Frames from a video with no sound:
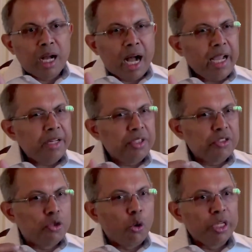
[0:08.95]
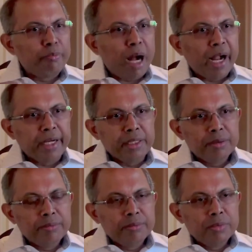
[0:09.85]
I had this goal in mind
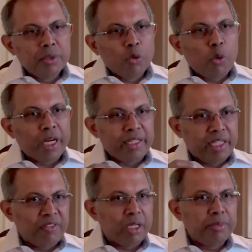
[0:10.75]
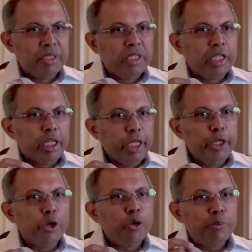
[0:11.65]
when I developed
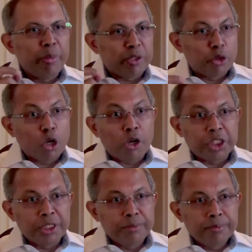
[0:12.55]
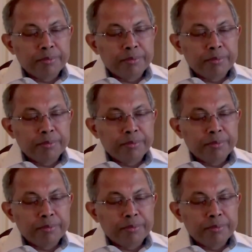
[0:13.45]
Leo methodology